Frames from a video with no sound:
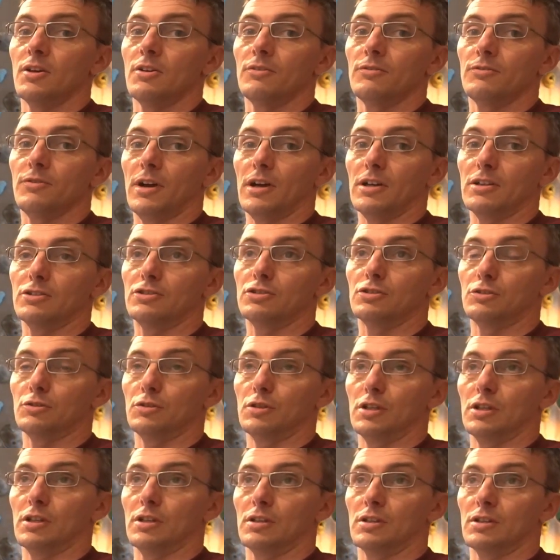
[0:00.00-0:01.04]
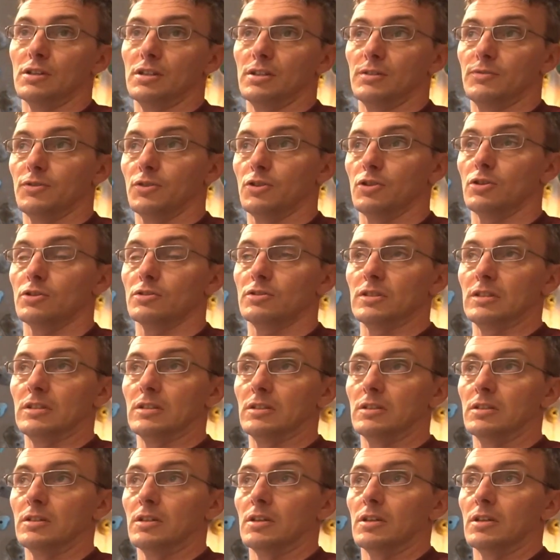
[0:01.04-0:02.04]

fine-tuning the difficulty,